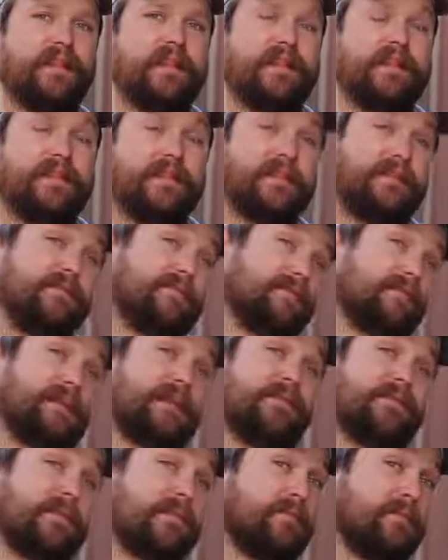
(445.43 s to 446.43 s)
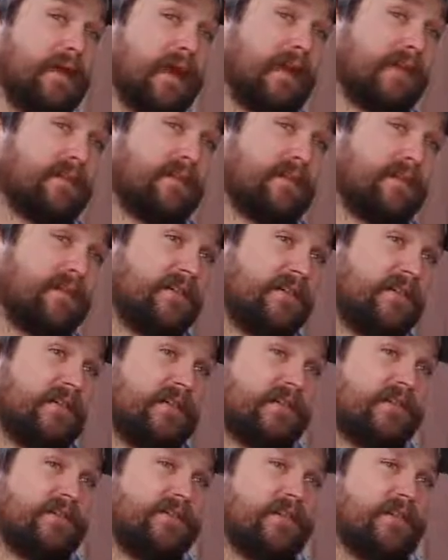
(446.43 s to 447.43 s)
and then even in bottle,
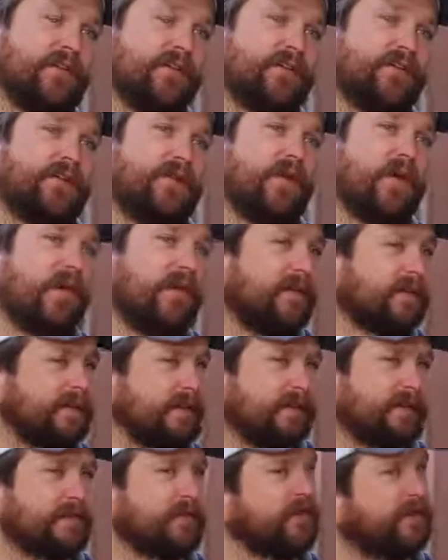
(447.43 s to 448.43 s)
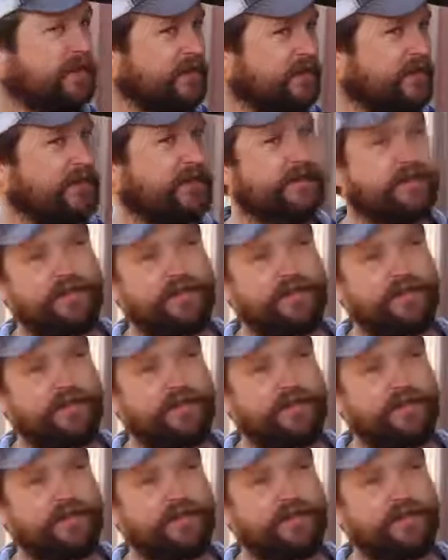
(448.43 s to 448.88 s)
those qualities really